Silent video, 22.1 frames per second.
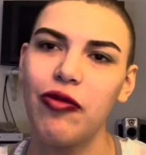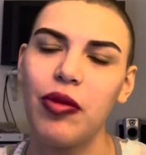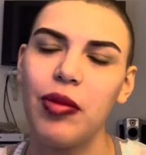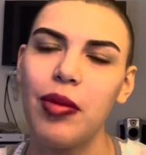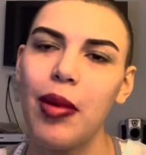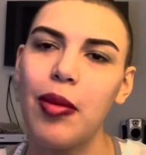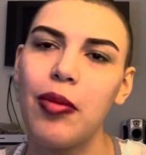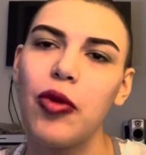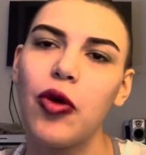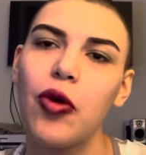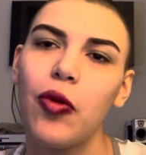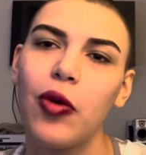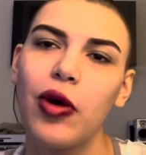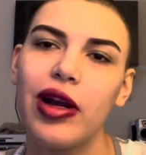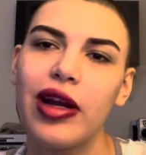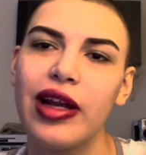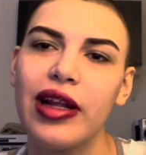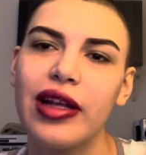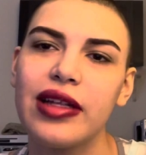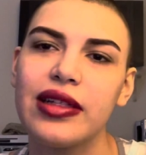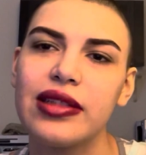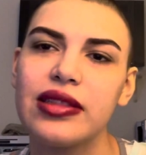remember what
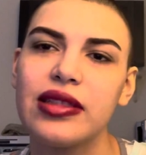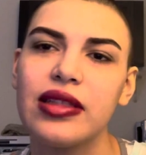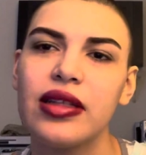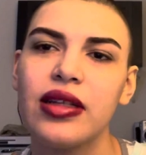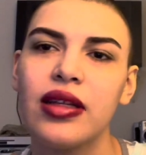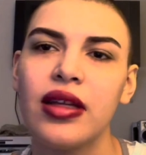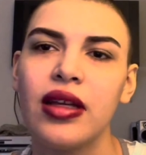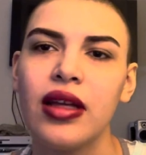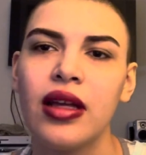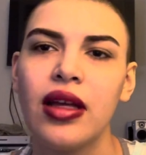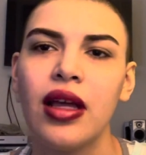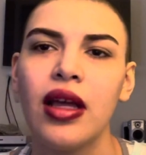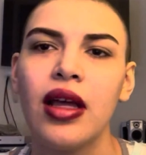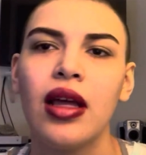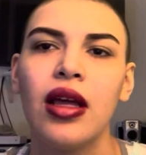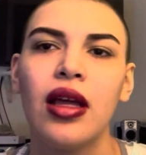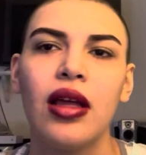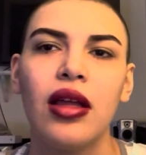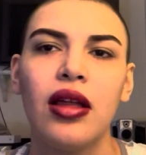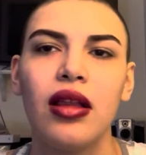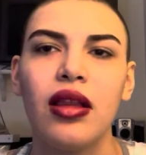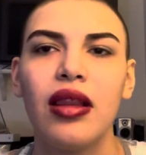it is.
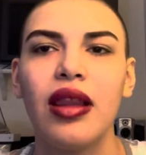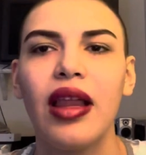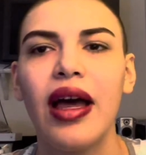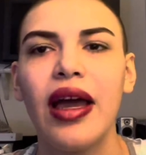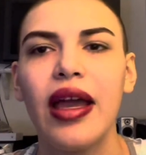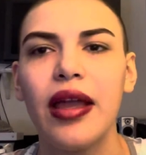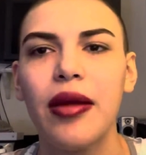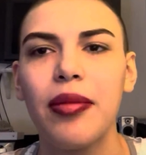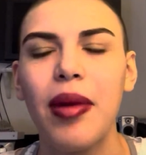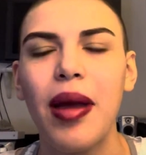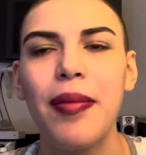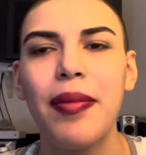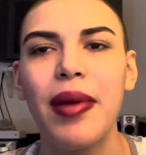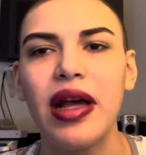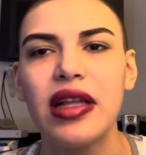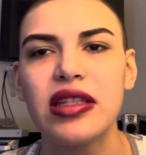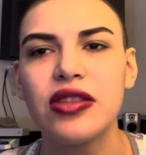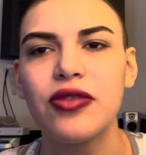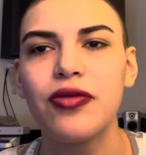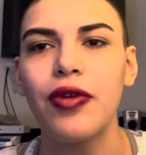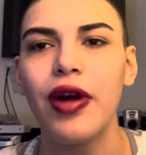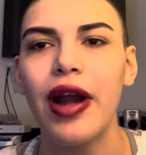Like, my
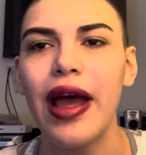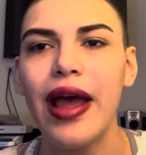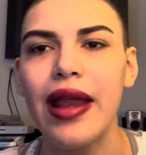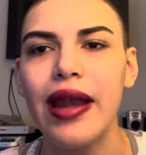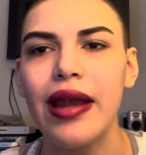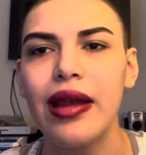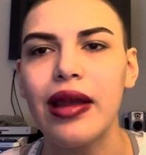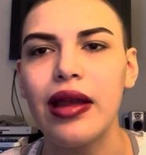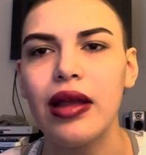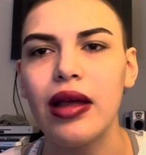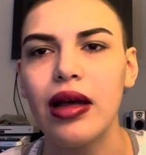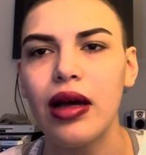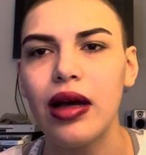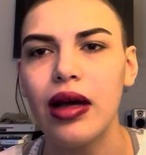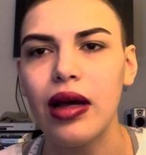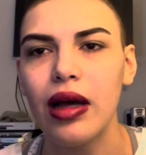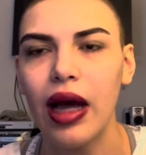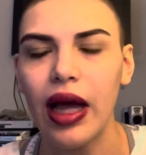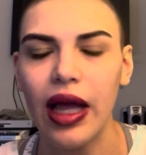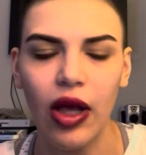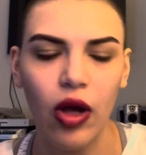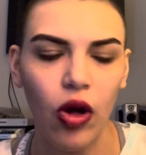best friend,
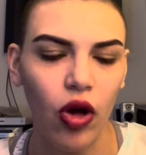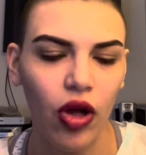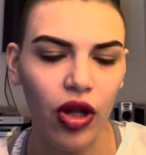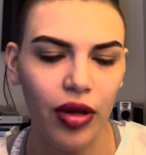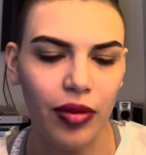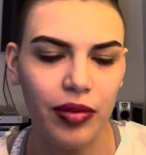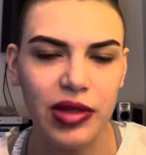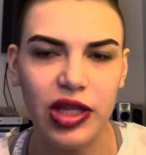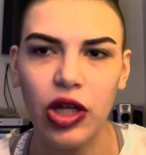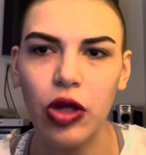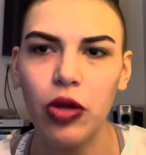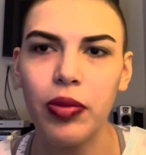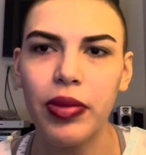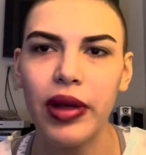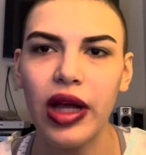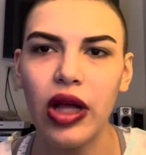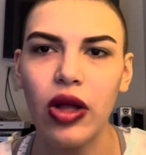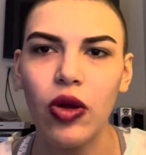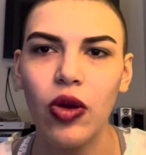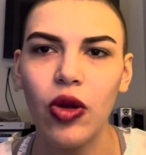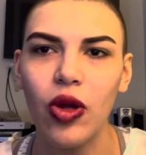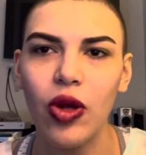I call him Dill
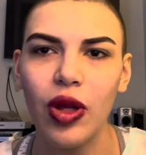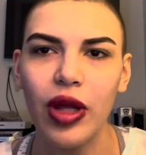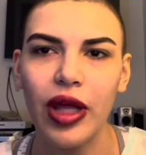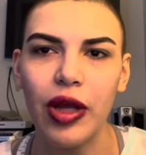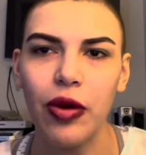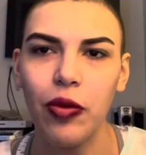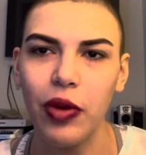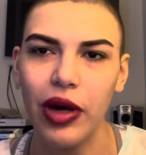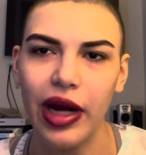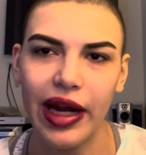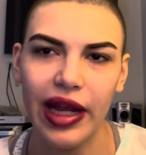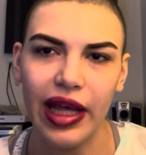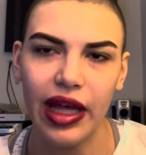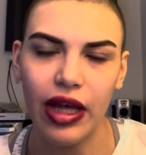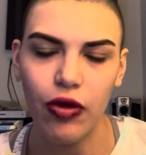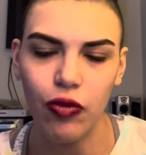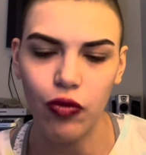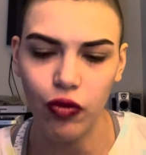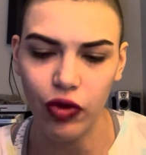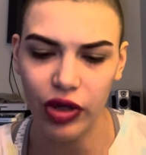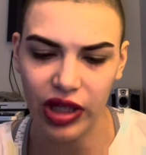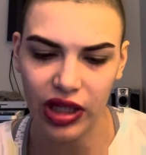Pickle, and when I get
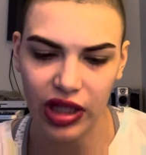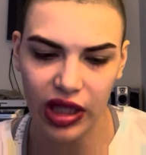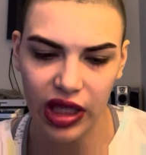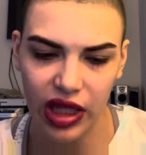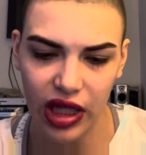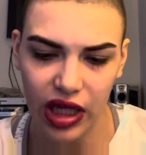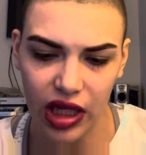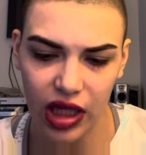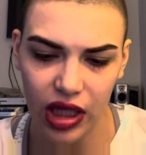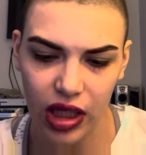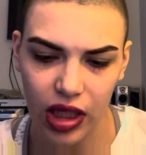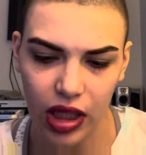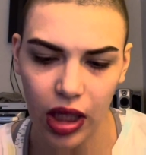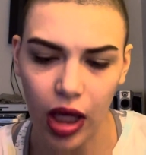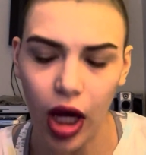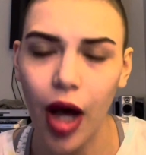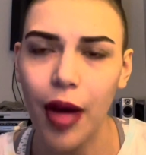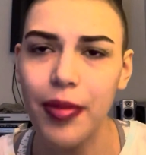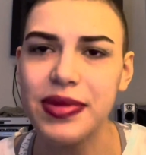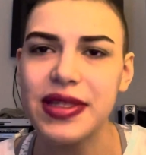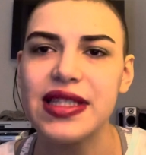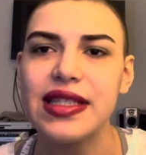really
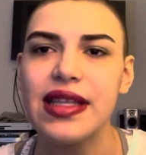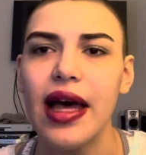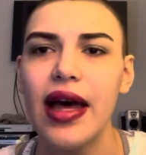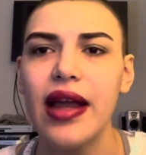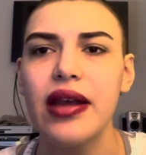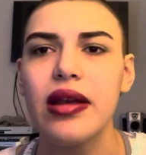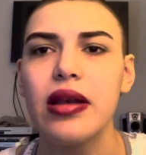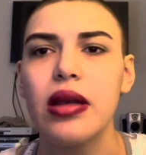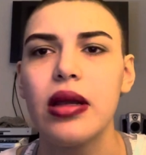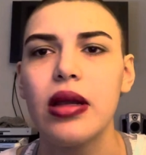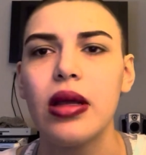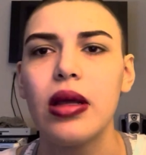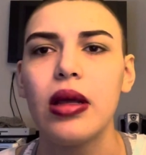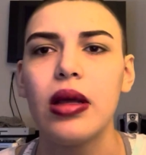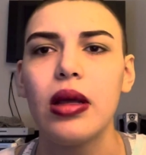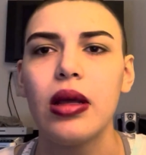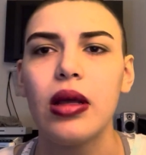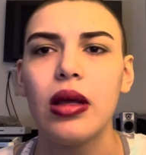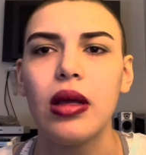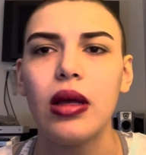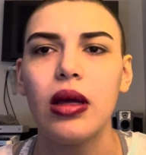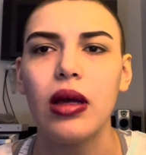upset
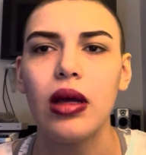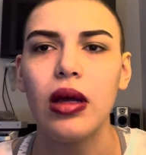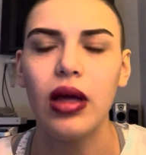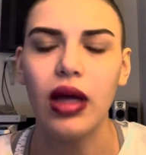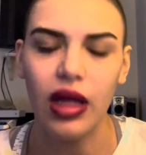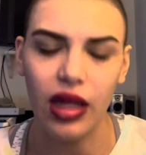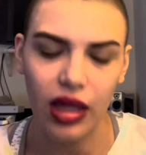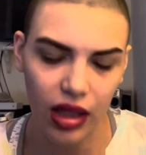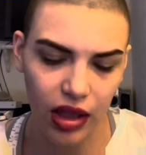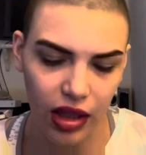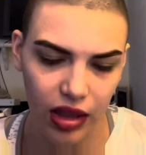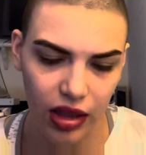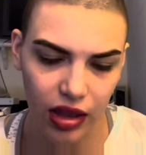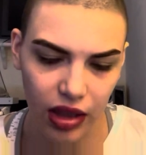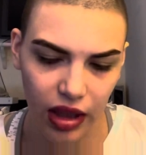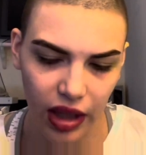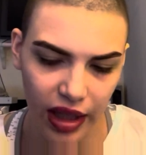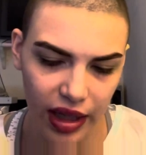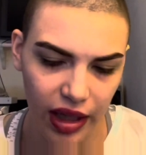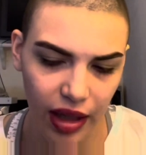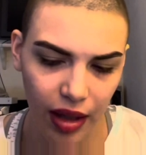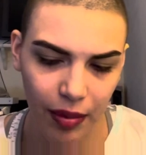and,
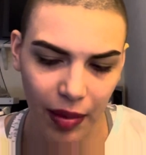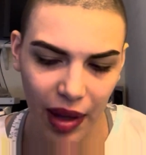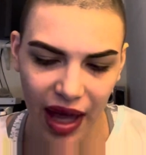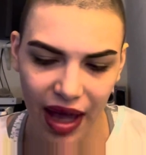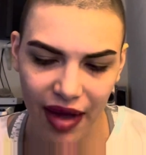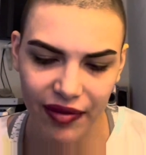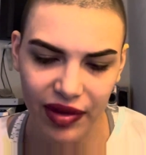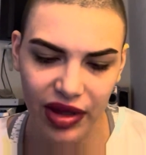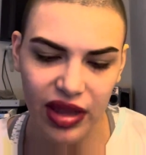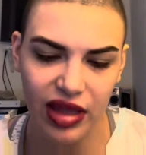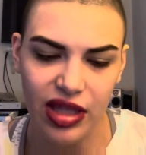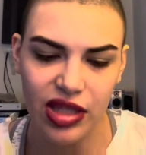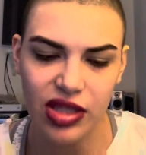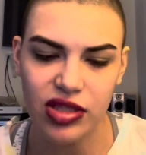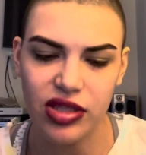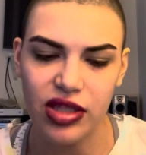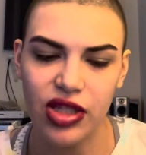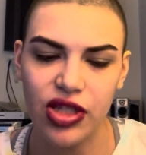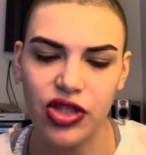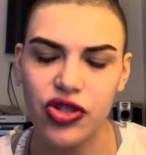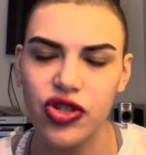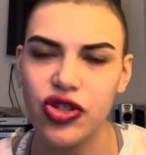like, I'm having these
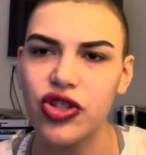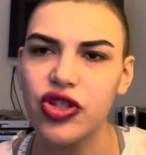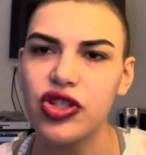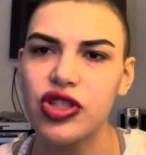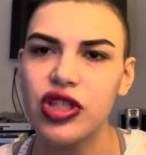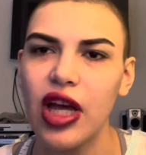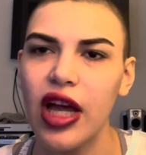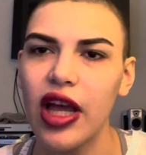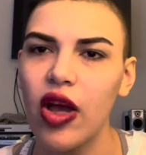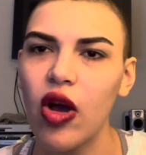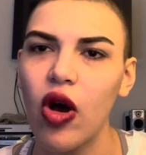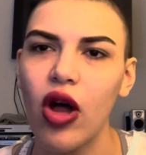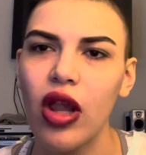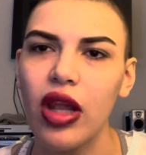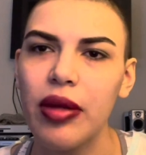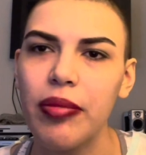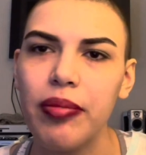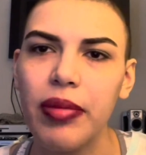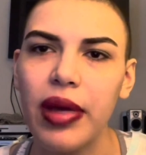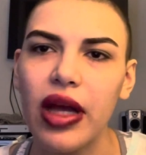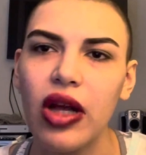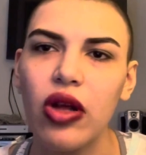seizures, I call him
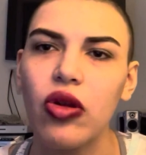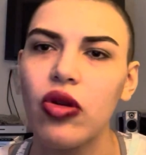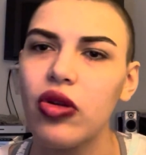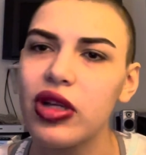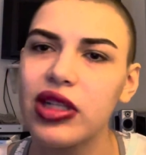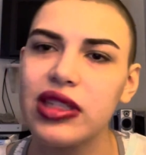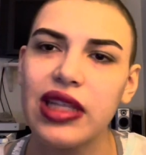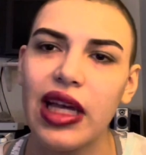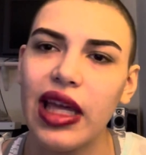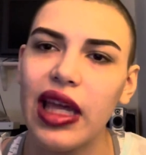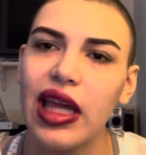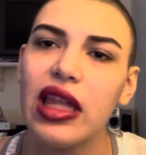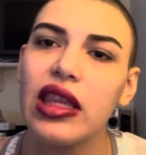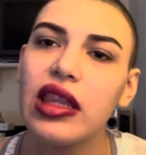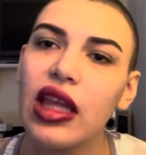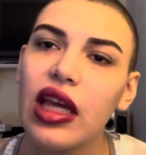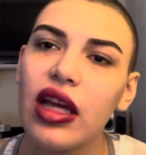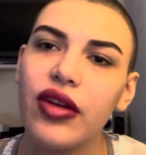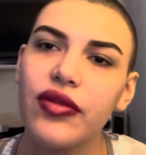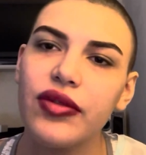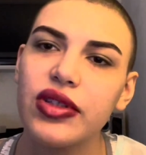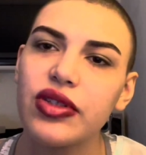Pickle because I can't
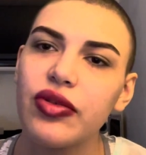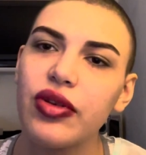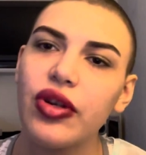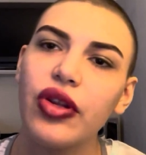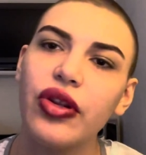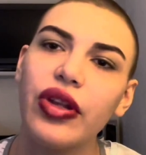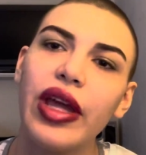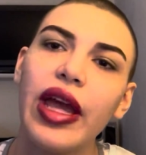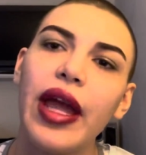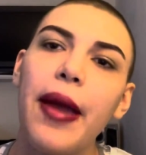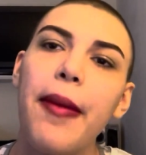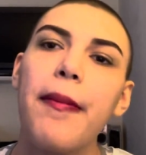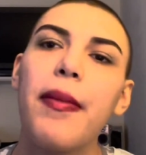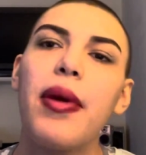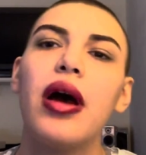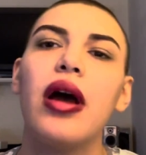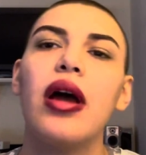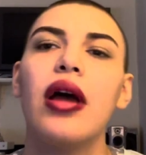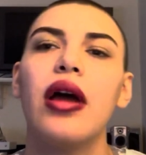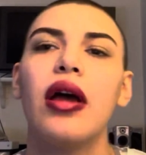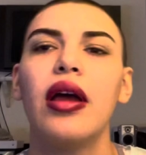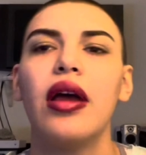think of his real name.
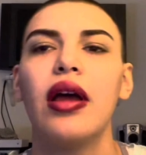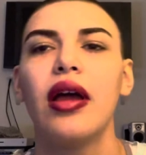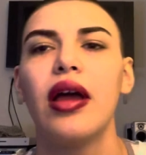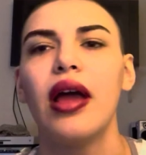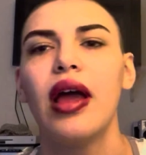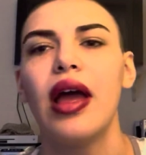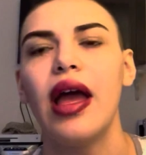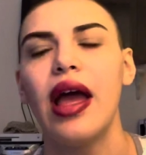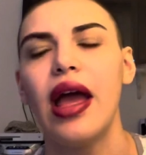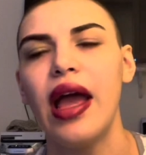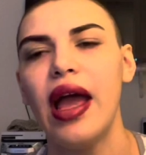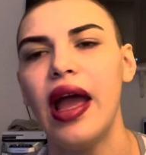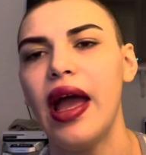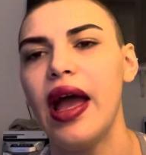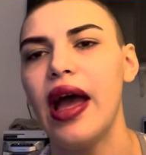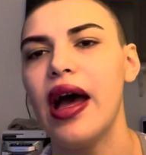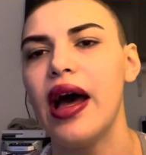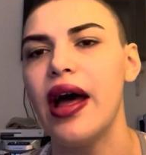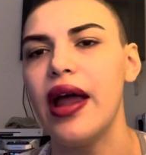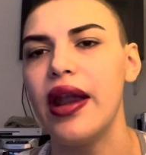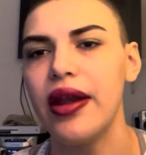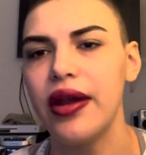
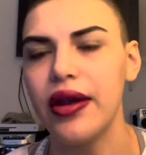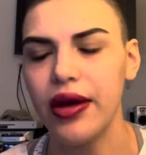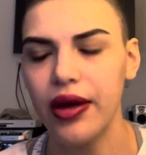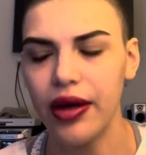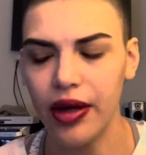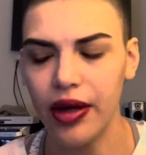And,